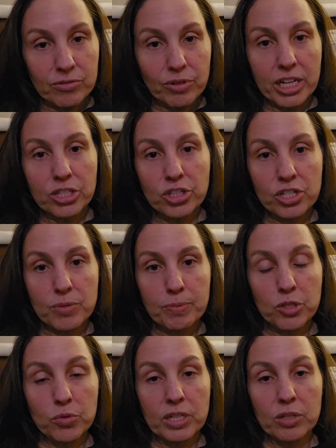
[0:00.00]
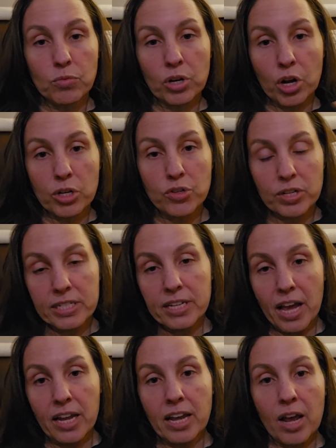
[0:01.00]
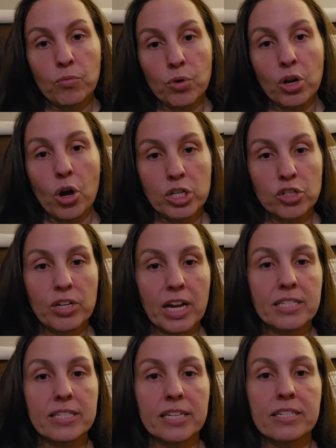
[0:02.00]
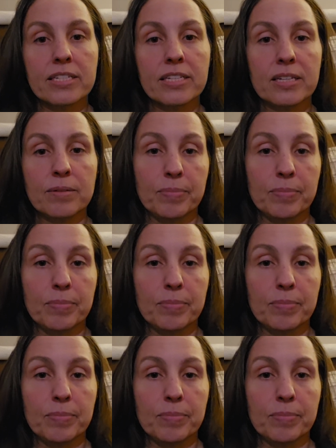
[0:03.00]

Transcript: ranges between 110 and 160